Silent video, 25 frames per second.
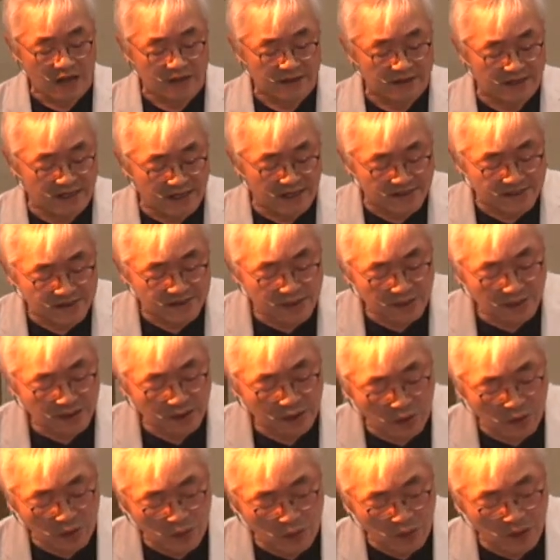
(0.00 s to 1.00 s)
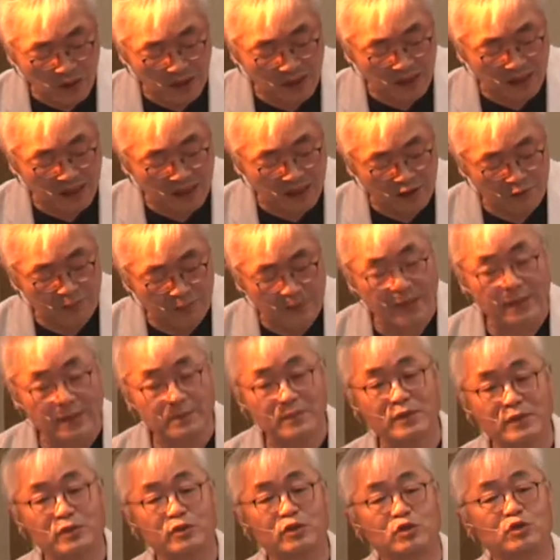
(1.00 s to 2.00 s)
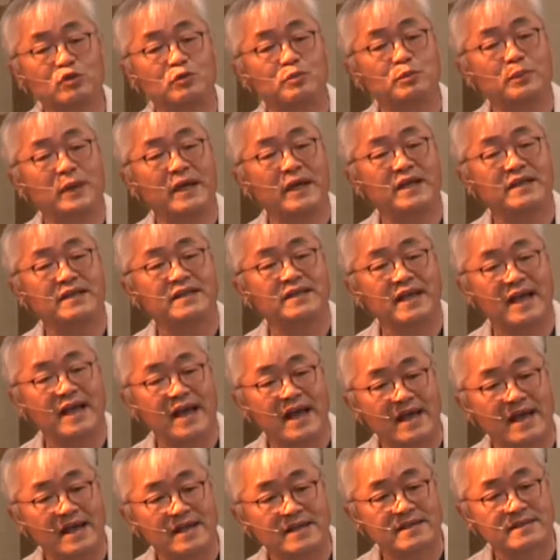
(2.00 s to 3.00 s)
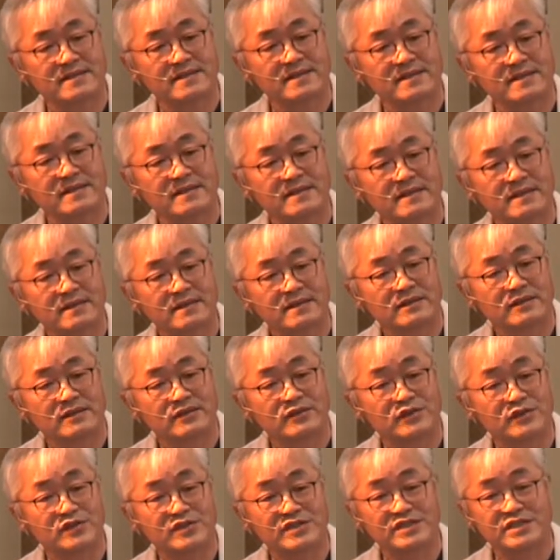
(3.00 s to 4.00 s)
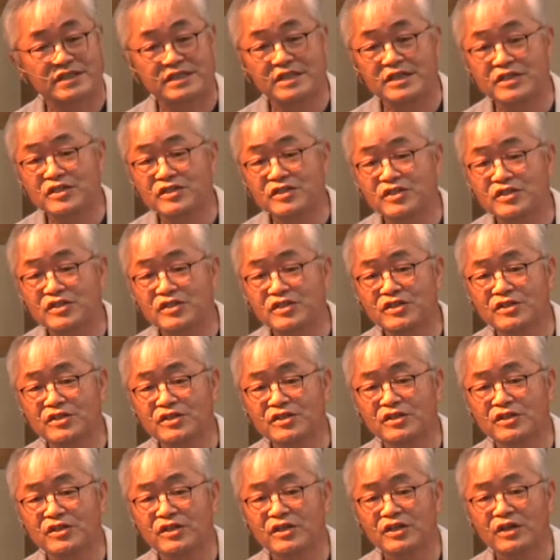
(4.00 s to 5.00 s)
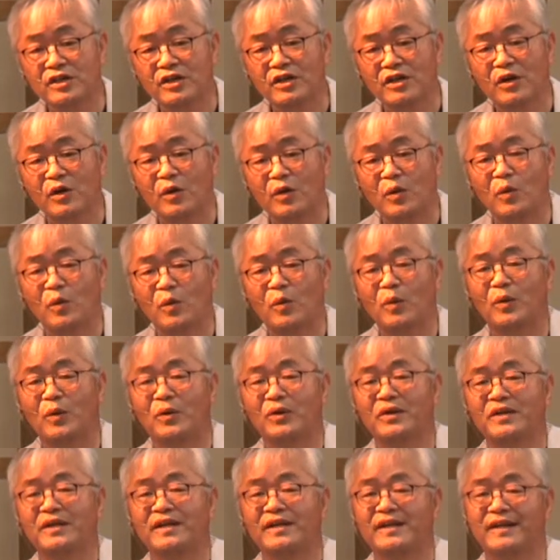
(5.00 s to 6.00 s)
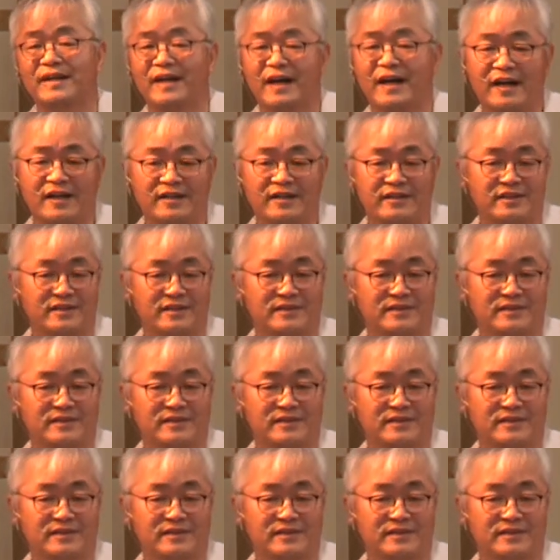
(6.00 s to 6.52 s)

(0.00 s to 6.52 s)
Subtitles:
Does the law allow people to pay tax to Caesar or not?